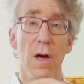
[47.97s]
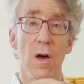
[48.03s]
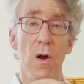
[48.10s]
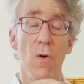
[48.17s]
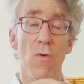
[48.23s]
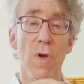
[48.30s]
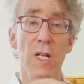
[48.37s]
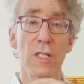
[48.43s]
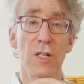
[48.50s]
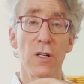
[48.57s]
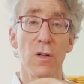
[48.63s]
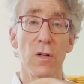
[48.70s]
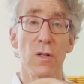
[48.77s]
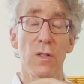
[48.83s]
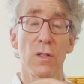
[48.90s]

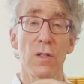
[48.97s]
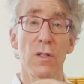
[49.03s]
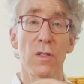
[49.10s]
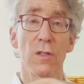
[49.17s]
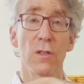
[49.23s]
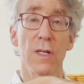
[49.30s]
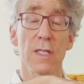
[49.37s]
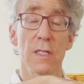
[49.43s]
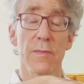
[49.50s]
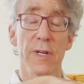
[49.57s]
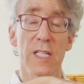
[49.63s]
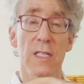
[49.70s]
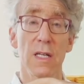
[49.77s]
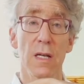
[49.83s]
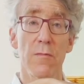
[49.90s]
original Johann
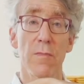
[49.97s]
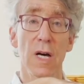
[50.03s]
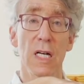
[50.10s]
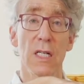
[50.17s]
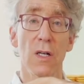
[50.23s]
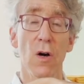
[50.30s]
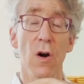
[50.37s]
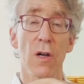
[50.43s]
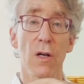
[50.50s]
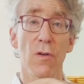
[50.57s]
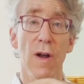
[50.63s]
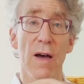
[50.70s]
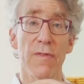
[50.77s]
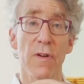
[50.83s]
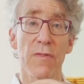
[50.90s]
Sebastian Bach
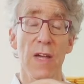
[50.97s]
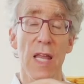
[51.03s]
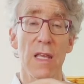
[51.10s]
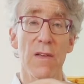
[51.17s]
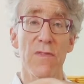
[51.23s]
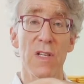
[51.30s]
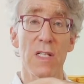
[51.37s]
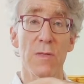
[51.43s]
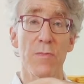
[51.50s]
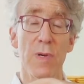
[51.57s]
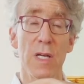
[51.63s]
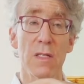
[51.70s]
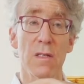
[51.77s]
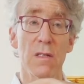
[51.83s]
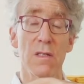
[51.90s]
autograph of any of these
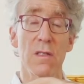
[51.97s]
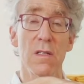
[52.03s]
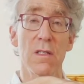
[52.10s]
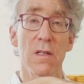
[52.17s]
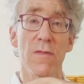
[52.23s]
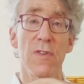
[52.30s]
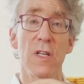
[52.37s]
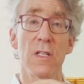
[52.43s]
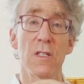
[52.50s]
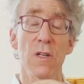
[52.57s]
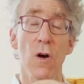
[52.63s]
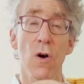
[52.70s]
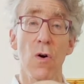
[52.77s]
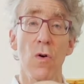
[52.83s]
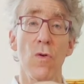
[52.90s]
pieces is of his
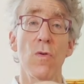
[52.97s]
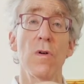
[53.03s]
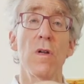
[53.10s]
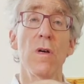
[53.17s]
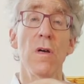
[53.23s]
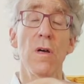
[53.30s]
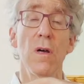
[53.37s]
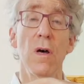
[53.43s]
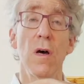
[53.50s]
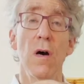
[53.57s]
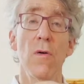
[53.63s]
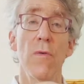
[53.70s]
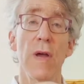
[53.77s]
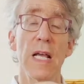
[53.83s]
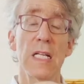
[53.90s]
own
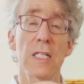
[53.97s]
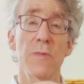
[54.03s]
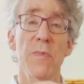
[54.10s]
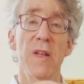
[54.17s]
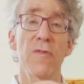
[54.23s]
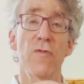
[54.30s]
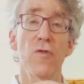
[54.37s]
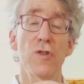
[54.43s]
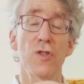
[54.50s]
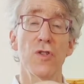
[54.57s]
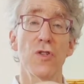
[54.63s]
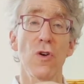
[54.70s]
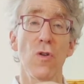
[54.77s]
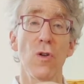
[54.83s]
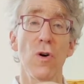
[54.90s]
arrangement for
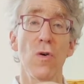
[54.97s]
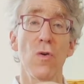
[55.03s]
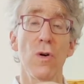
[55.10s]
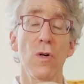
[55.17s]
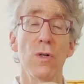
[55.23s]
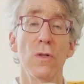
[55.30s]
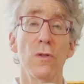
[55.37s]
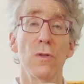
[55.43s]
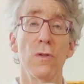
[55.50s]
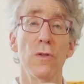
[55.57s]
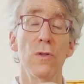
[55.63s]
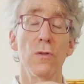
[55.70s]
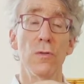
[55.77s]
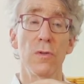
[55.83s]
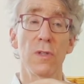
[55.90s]
solo
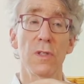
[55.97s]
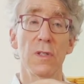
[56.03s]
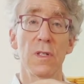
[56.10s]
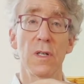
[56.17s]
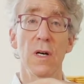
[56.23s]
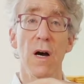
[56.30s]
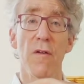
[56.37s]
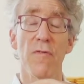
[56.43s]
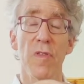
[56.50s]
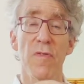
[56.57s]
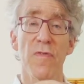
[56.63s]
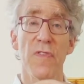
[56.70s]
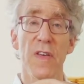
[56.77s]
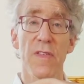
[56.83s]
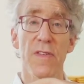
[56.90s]
lute of the
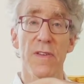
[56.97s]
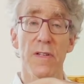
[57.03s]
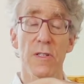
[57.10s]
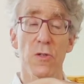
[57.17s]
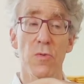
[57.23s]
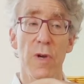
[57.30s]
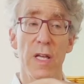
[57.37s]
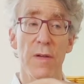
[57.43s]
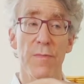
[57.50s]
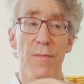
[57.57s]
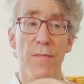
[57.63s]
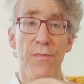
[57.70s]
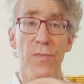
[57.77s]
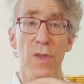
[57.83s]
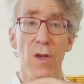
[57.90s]
5th suite,
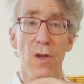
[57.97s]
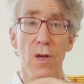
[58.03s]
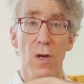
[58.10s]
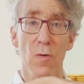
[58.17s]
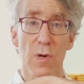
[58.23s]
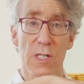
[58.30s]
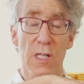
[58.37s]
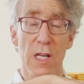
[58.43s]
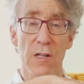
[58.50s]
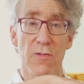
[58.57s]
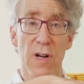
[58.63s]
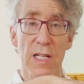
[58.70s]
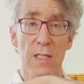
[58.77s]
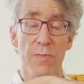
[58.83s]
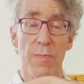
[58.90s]
which he
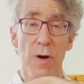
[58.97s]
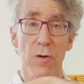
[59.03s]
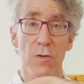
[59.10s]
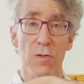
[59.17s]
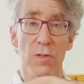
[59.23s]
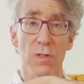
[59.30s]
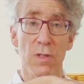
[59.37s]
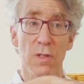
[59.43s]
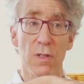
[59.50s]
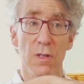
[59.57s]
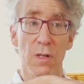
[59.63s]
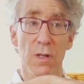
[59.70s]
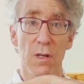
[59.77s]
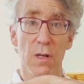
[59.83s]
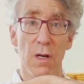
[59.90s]
transposed
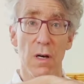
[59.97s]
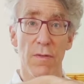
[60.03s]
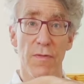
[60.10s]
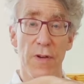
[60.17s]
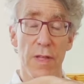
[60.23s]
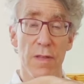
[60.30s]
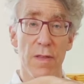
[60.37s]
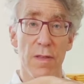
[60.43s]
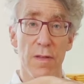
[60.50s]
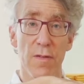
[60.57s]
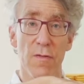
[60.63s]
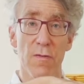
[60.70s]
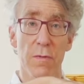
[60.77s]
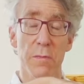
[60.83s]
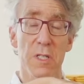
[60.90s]
a 5th
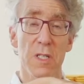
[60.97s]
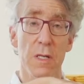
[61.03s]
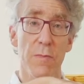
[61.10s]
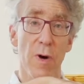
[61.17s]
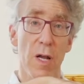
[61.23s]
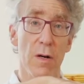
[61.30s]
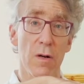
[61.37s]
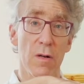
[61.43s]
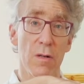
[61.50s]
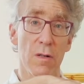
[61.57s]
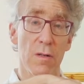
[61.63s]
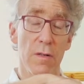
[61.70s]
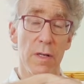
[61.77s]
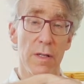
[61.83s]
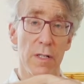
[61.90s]
from C minor
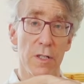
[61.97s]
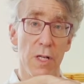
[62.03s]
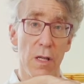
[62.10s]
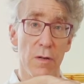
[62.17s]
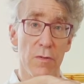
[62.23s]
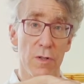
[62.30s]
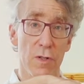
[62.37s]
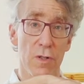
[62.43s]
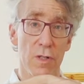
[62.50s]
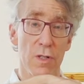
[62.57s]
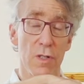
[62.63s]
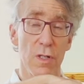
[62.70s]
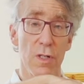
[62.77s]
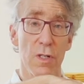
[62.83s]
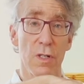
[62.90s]
in the cello version
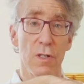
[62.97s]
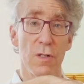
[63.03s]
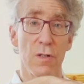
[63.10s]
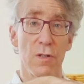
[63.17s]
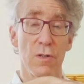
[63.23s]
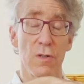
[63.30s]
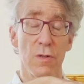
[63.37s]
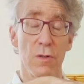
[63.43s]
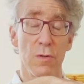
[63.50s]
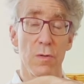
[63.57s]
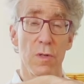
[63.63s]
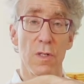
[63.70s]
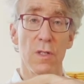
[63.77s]
to